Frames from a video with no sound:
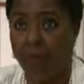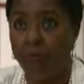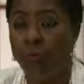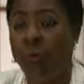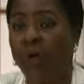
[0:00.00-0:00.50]

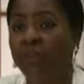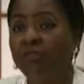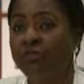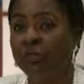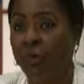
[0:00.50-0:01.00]
for
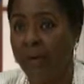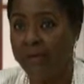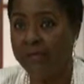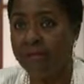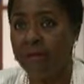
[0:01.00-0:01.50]

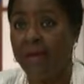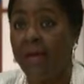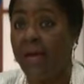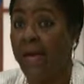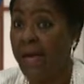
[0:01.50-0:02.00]
insurance
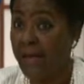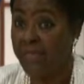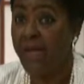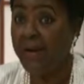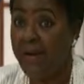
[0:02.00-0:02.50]
at
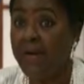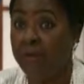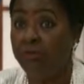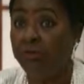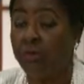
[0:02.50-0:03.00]
that
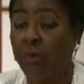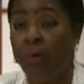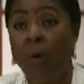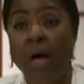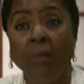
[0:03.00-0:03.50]
age.
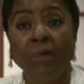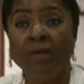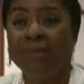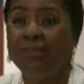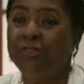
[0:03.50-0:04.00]
Why?
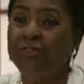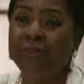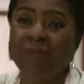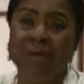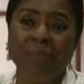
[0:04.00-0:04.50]
Because
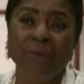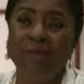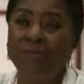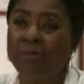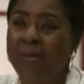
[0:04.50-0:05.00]
insurance
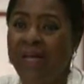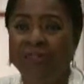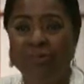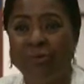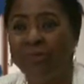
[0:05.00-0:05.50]
companies are not
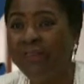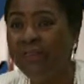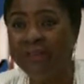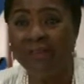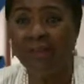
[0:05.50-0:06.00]

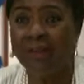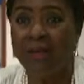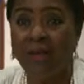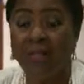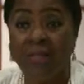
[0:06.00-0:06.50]
churches.
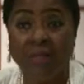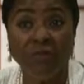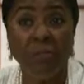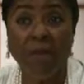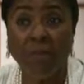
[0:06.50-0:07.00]
They have
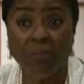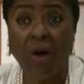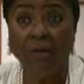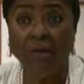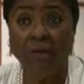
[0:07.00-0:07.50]
to make
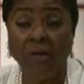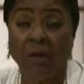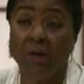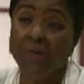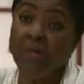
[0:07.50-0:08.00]
profit.
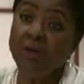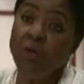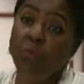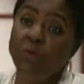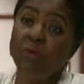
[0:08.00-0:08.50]
They know
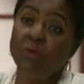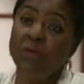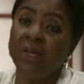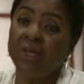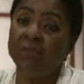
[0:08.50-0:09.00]
when you're
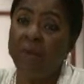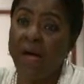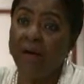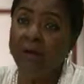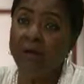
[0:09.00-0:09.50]
going to
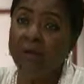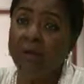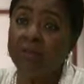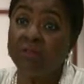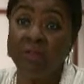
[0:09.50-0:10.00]
expire
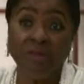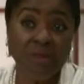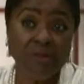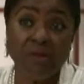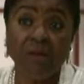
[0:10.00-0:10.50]

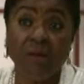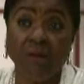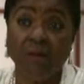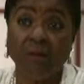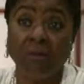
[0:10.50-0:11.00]

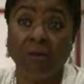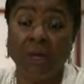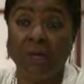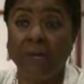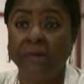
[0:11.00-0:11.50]
statistically,
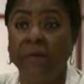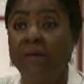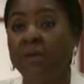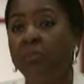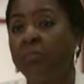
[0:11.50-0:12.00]

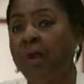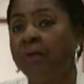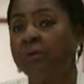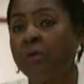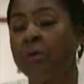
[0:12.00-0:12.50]
and they
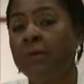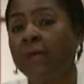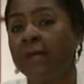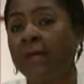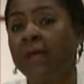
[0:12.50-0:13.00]
price
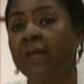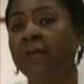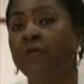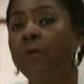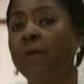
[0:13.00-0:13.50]
accordingly. And
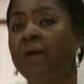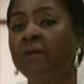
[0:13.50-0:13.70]
if you have